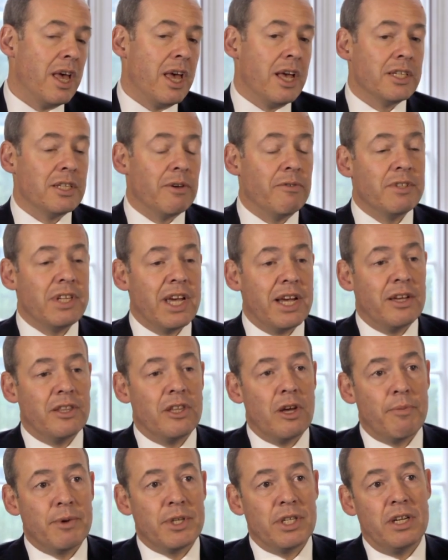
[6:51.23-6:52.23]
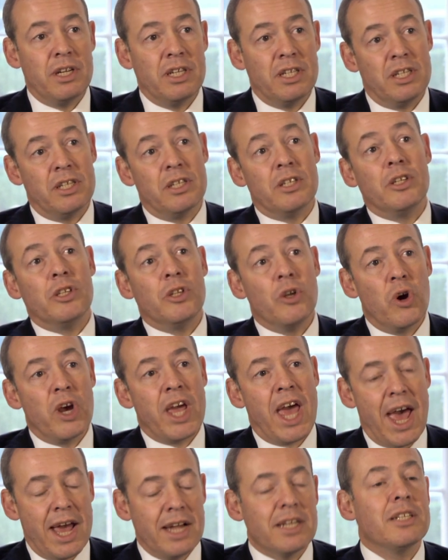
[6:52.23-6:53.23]
So we've taken the opportunity to look
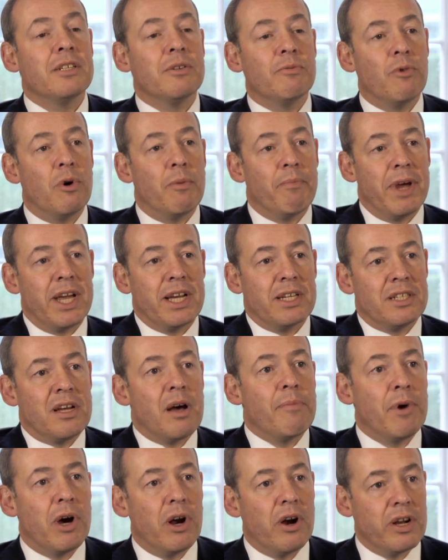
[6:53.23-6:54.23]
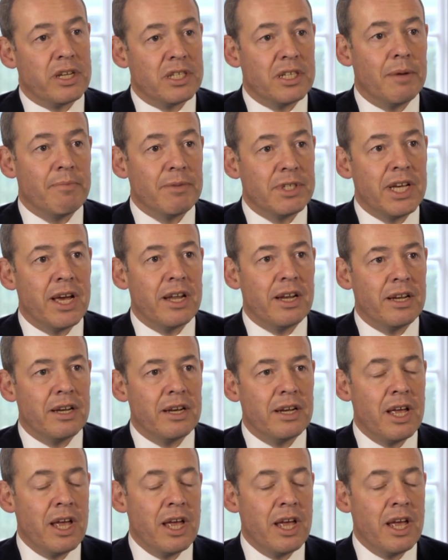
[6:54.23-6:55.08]
at what makes up RSM Tenon.